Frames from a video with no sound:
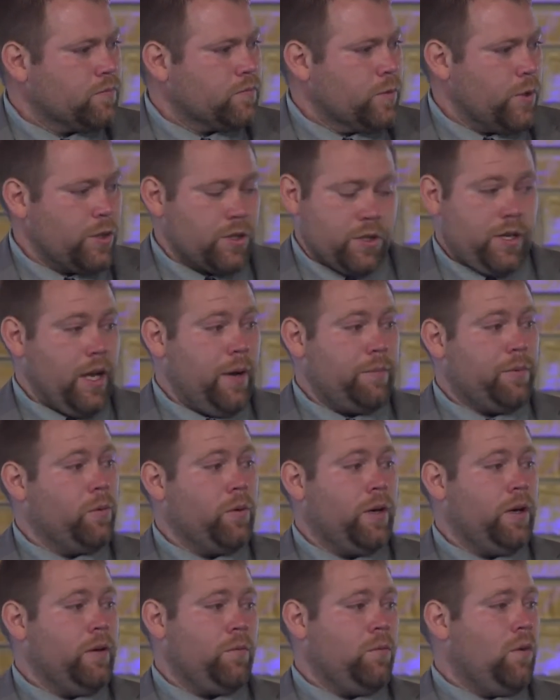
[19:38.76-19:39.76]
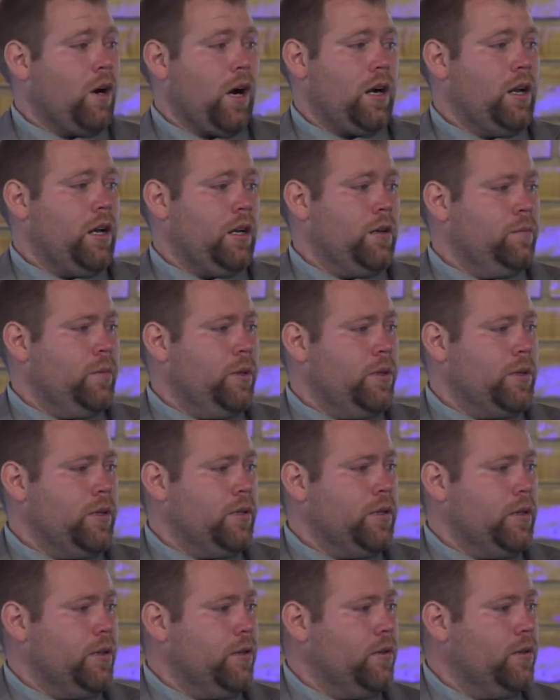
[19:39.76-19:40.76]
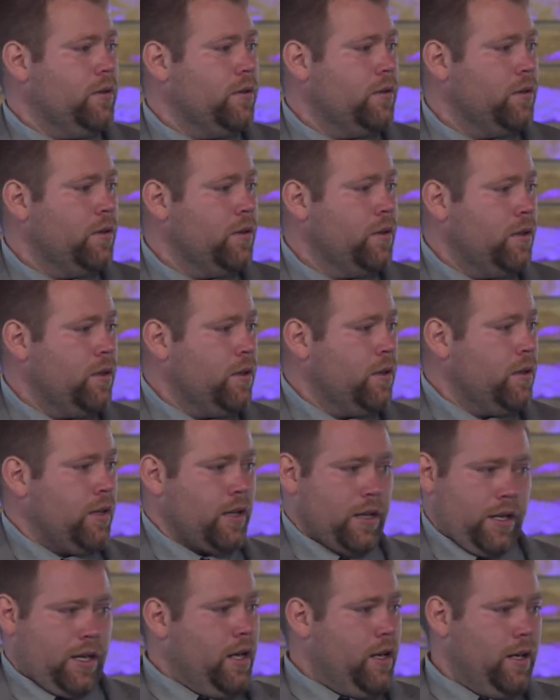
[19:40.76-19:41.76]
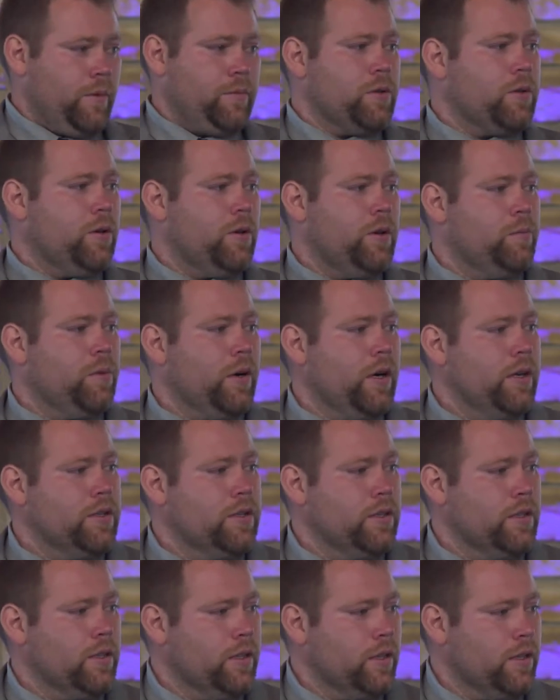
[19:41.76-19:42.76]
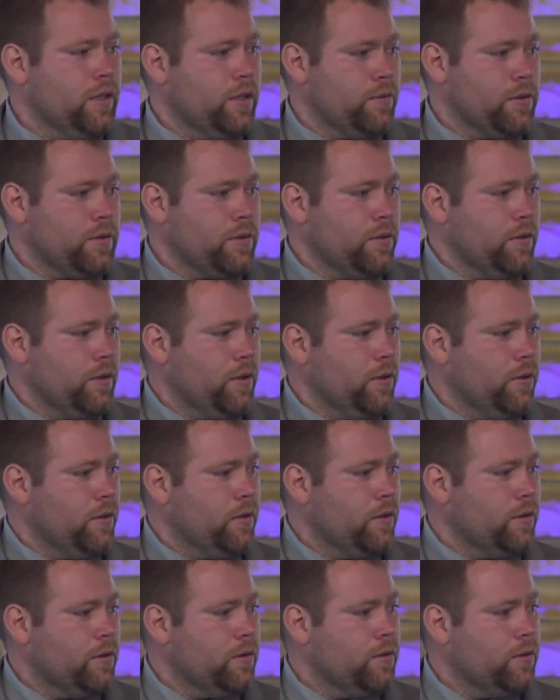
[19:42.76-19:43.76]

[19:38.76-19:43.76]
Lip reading: Just snapped awake right out of bushy tail and got up and started praising again. It was still going.